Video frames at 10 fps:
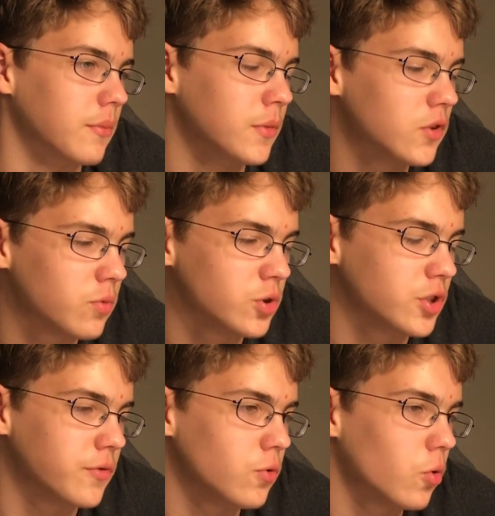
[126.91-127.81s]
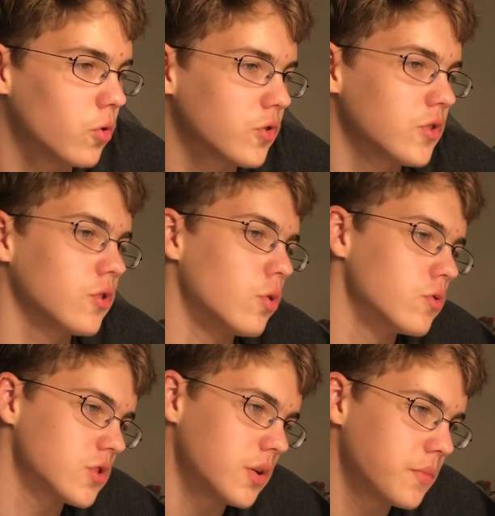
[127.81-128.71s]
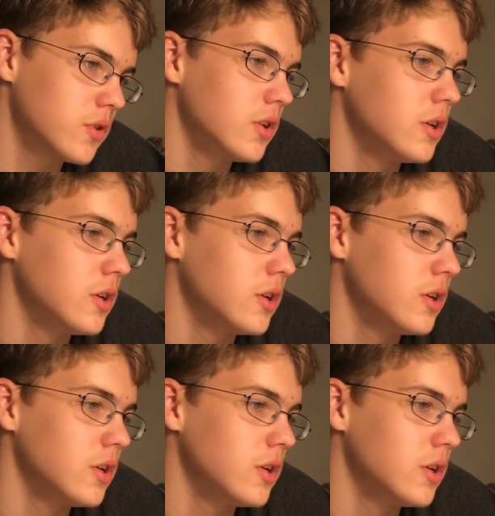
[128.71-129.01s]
meets with the fjords, goes up,